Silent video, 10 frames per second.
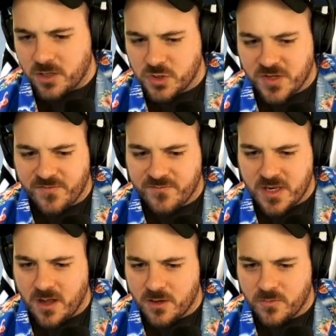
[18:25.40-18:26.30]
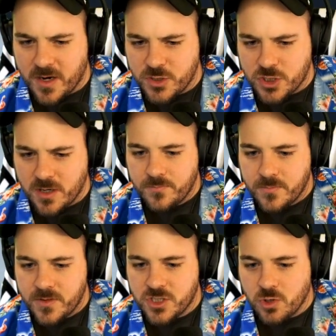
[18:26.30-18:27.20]
close to $50 range.
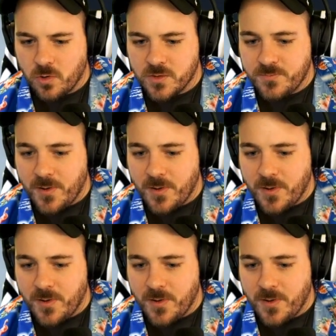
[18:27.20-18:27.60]
The store was